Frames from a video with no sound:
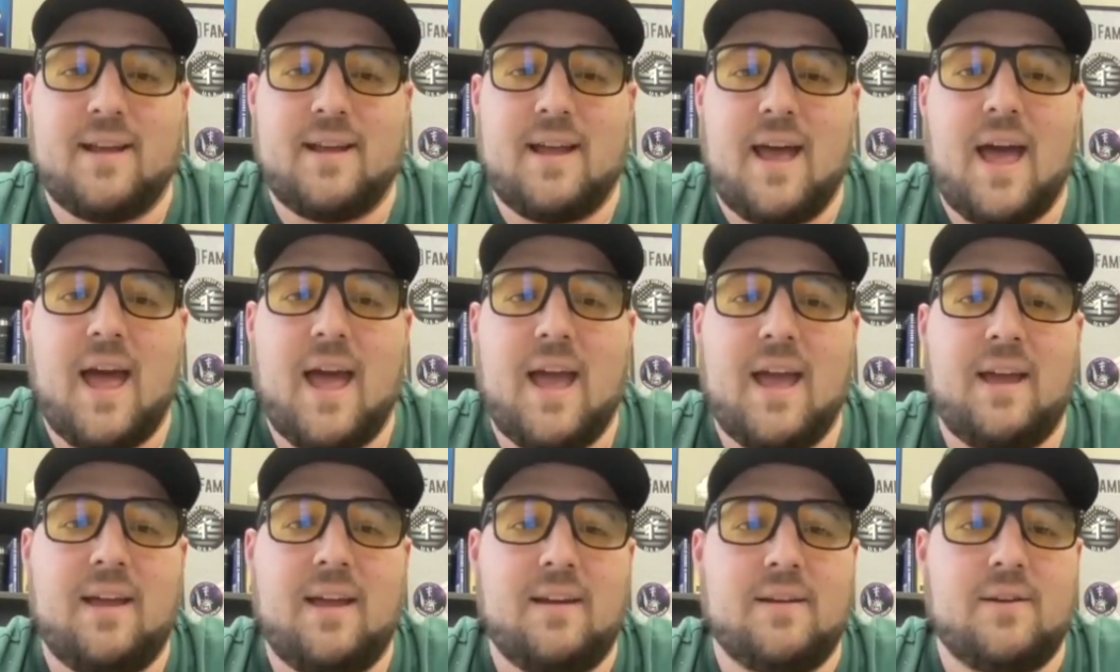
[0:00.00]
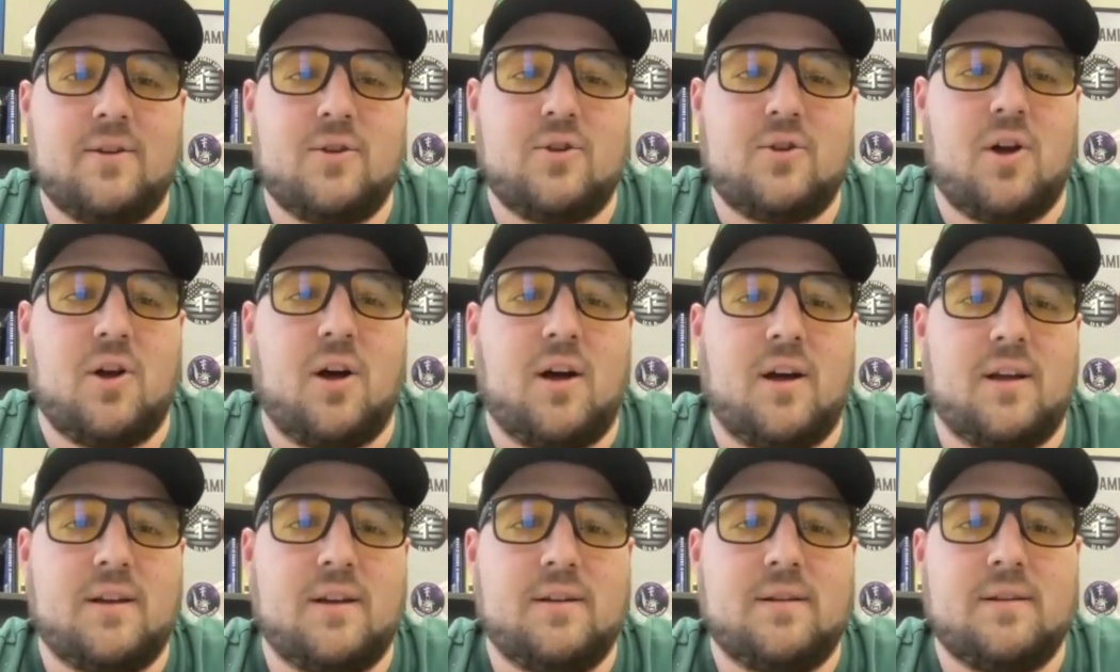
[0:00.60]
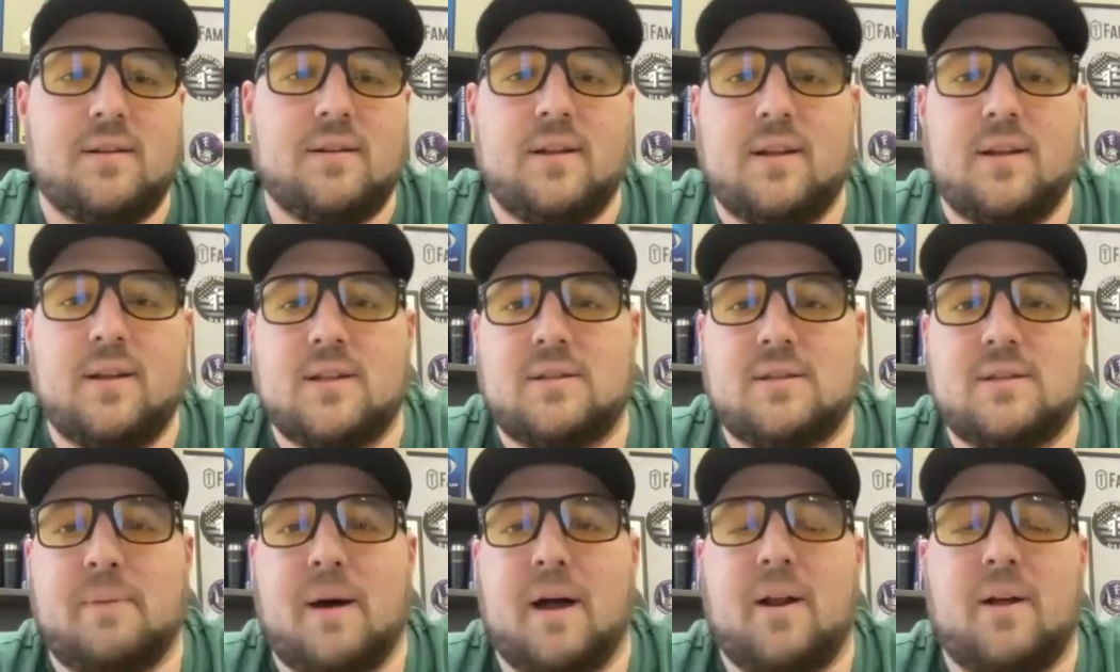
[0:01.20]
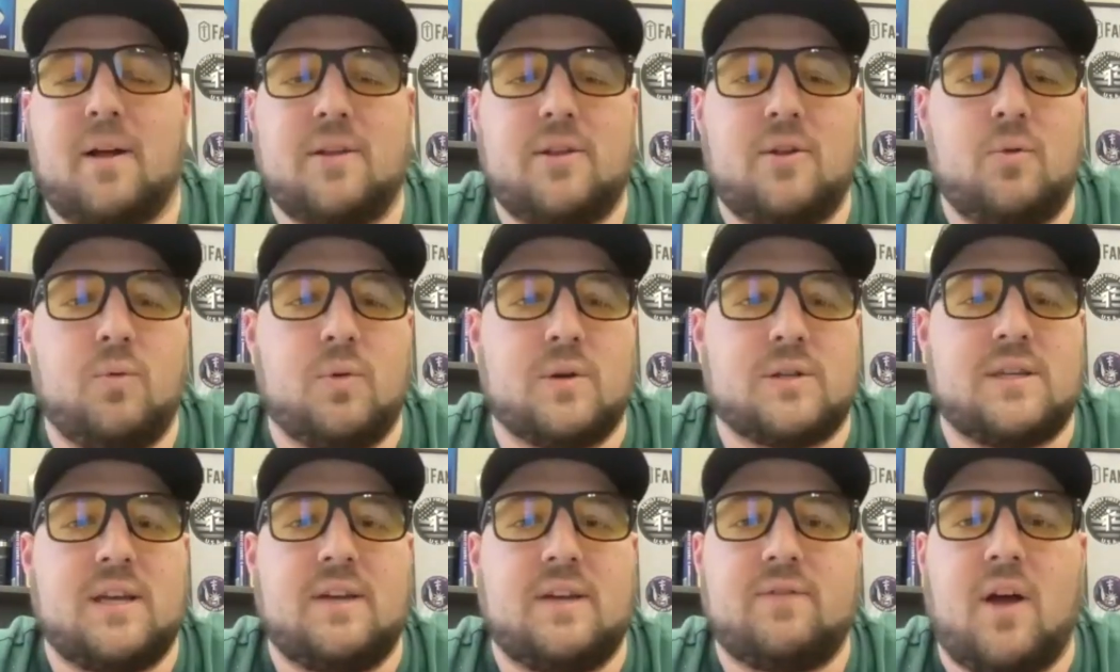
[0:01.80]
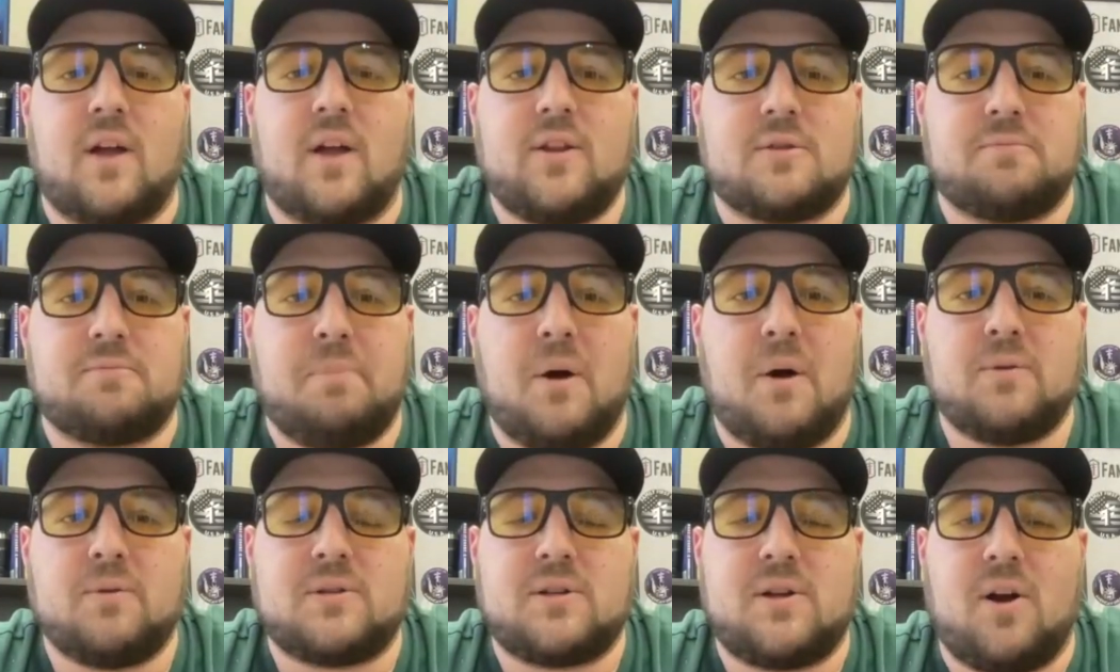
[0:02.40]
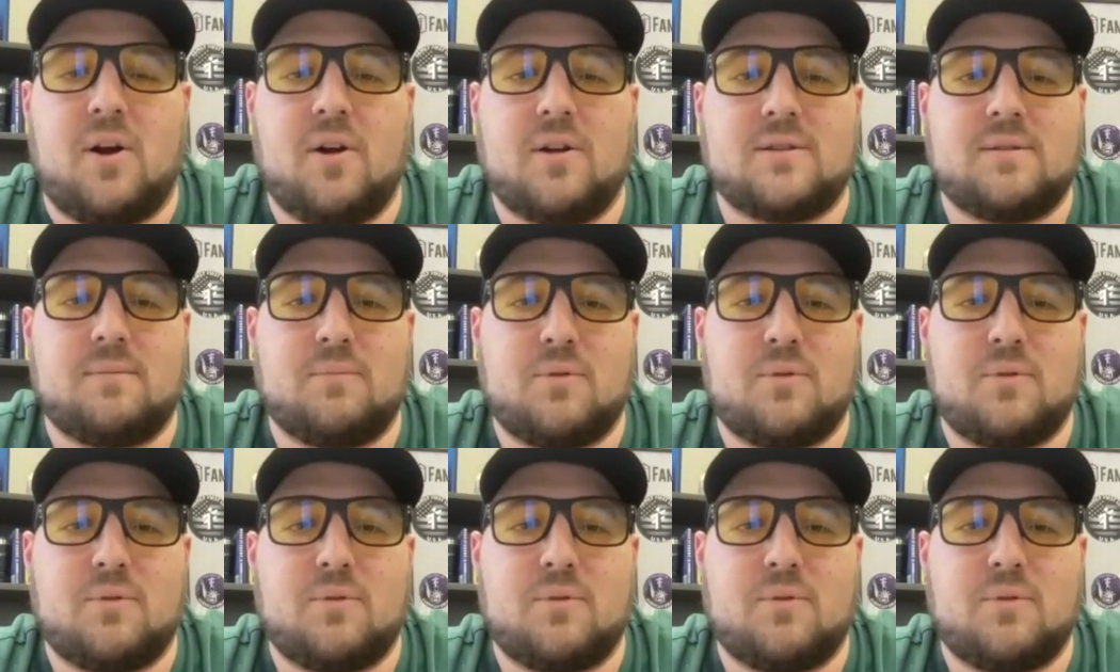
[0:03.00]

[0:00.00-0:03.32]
Hey, Sean, it's about, you received all those postcards.